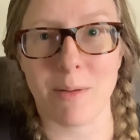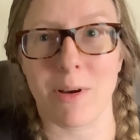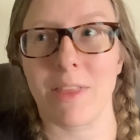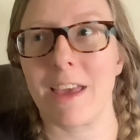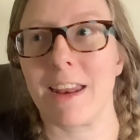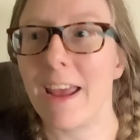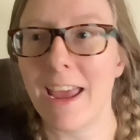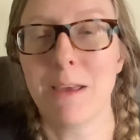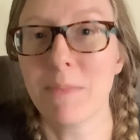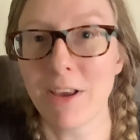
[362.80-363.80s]
Are they gonna
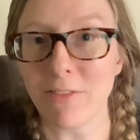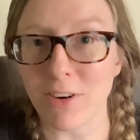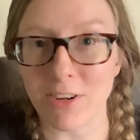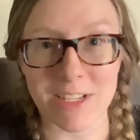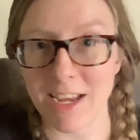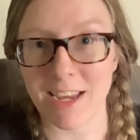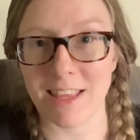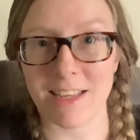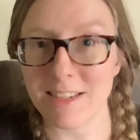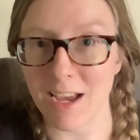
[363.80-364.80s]
hate me for
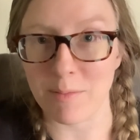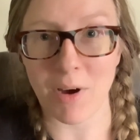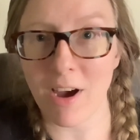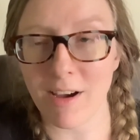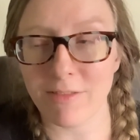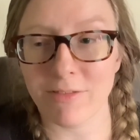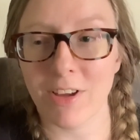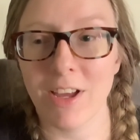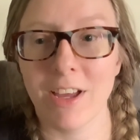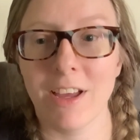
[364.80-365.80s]
taking the time off?
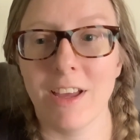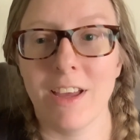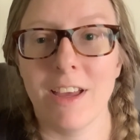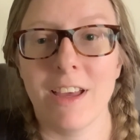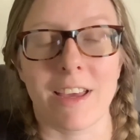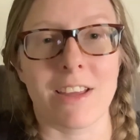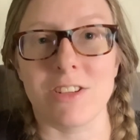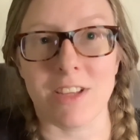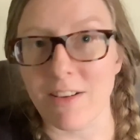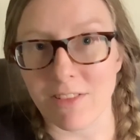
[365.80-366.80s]
I
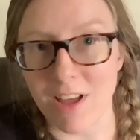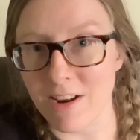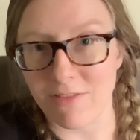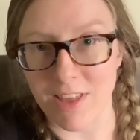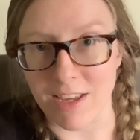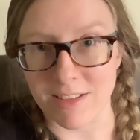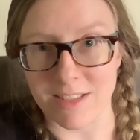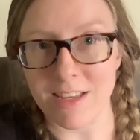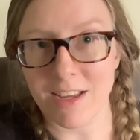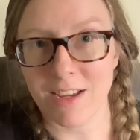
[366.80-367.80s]
just have a lot of
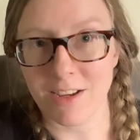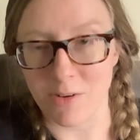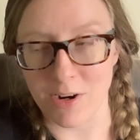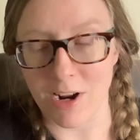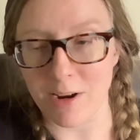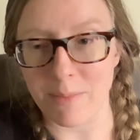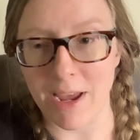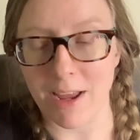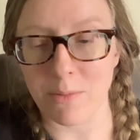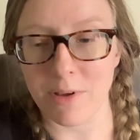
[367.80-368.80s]
things going on in my
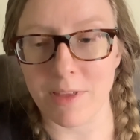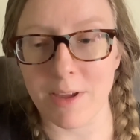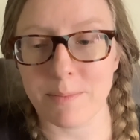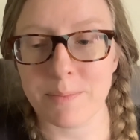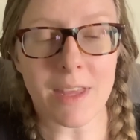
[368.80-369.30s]
head with it.